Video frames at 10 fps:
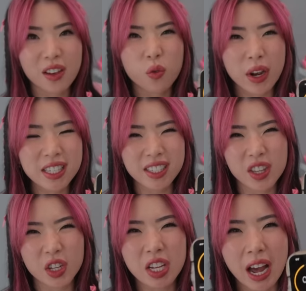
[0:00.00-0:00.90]
They've
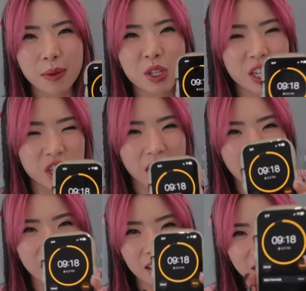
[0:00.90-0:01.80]
wasted their time
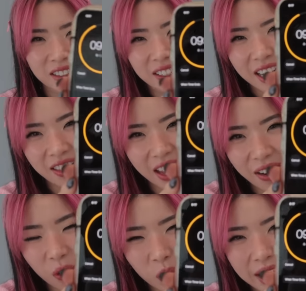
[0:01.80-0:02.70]
chit-chatting. And they
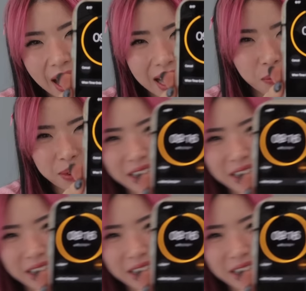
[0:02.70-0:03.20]
have only nine